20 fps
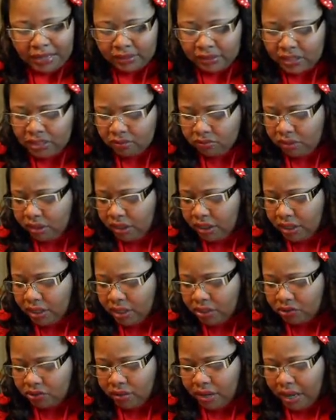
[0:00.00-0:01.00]
She's these really
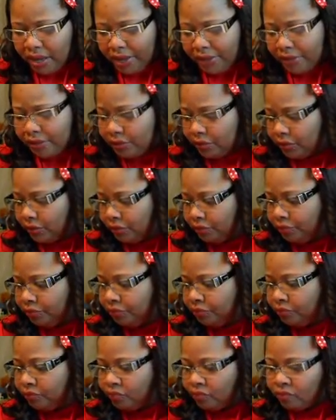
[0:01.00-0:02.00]
good, you guys.
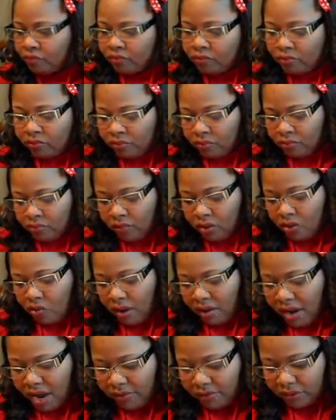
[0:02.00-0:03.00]

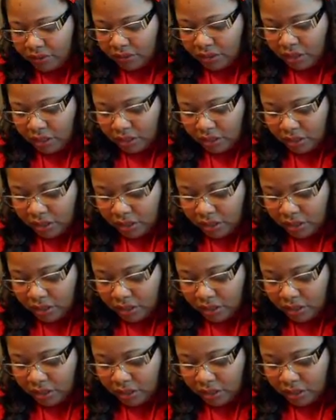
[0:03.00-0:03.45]
Oh, I never seen